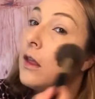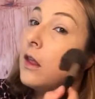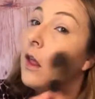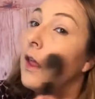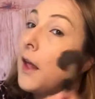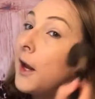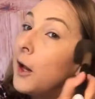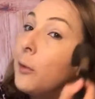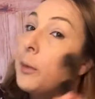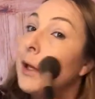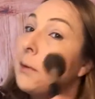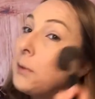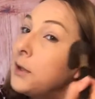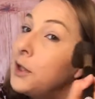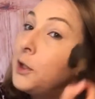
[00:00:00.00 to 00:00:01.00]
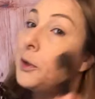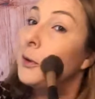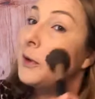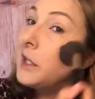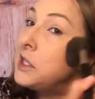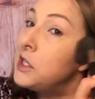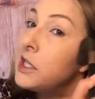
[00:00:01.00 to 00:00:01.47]
and I'll be able
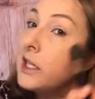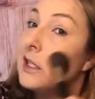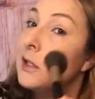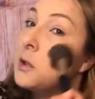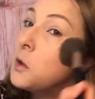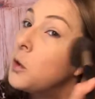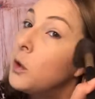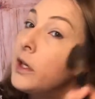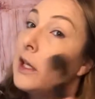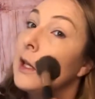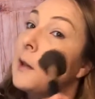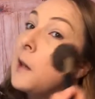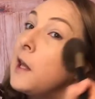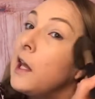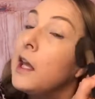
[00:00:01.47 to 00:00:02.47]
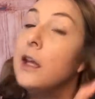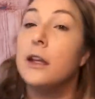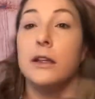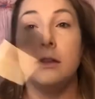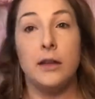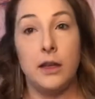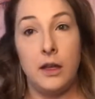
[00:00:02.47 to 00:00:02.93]
to adjust accordingly.
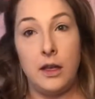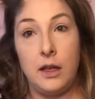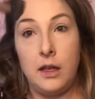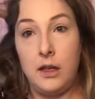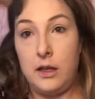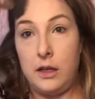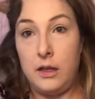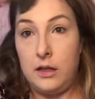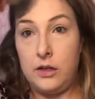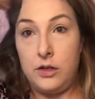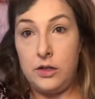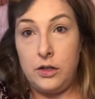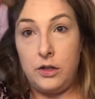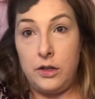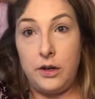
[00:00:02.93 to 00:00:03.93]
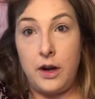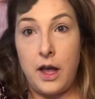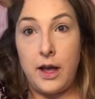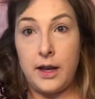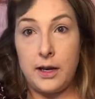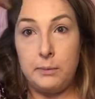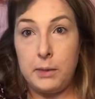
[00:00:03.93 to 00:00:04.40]
You're
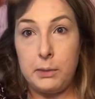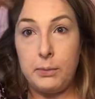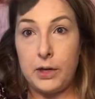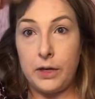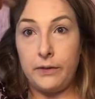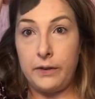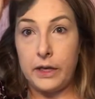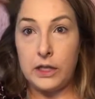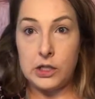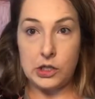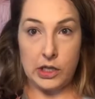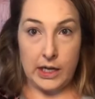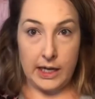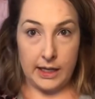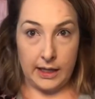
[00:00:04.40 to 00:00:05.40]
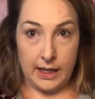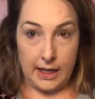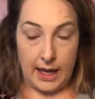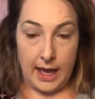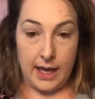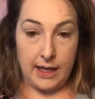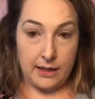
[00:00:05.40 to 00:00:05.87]
not gonna be perfect straight out the
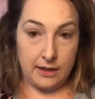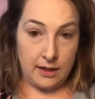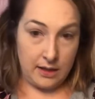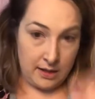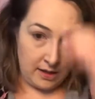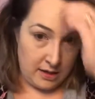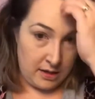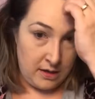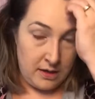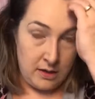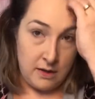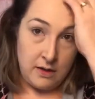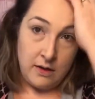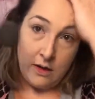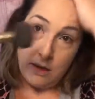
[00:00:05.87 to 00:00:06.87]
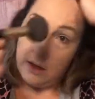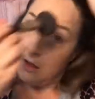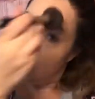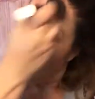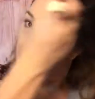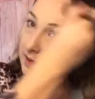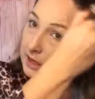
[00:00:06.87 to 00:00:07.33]
gate.
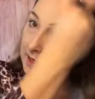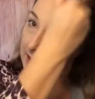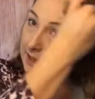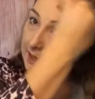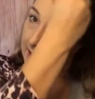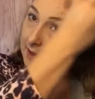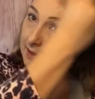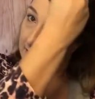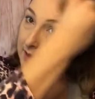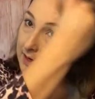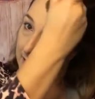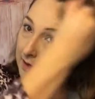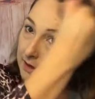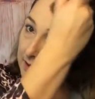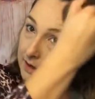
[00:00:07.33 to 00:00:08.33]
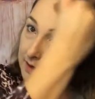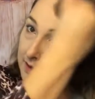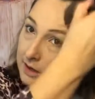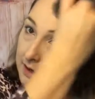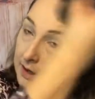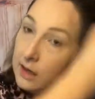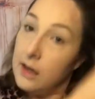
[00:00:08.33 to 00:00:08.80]
You gotta get out there
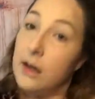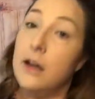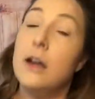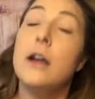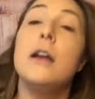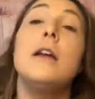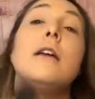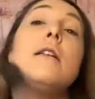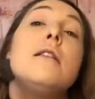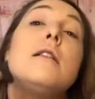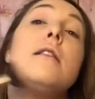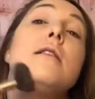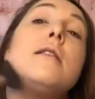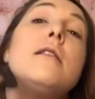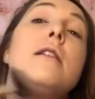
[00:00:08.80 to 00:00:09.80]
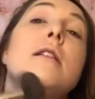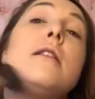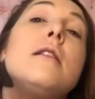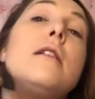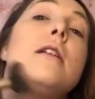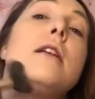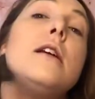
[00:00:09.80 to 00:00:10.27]

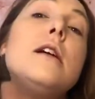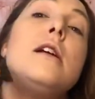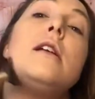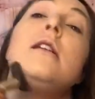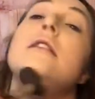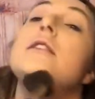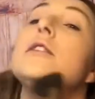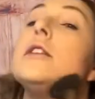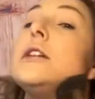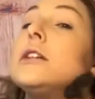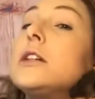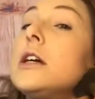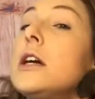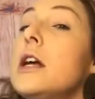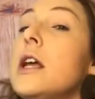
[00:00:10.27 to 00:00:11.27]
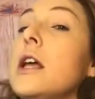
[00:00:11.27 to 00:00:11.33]
and start trying.